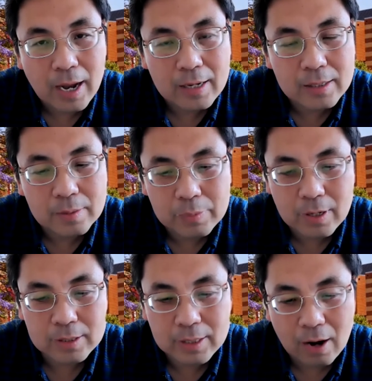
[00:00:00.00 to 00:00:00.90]
And
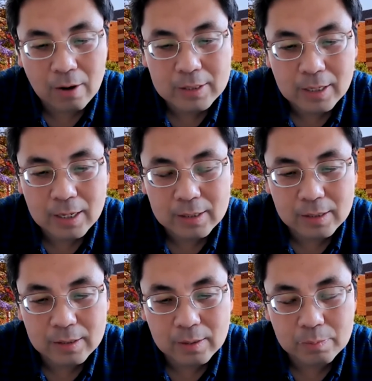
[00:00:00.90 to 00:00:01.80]
because currently
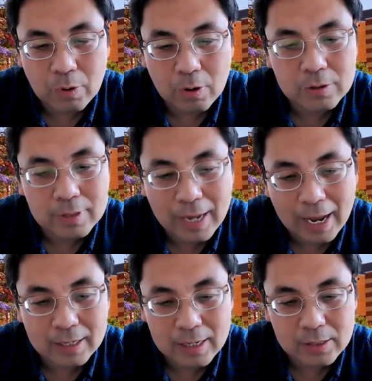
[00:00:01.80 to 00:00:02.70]
the
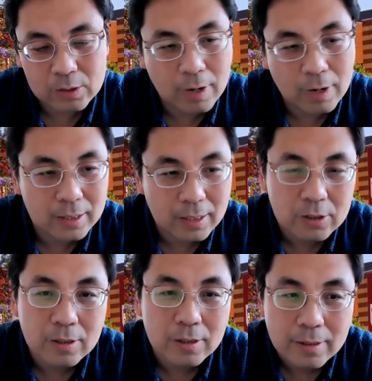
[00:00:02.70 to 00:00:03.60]
bottleneck is translation.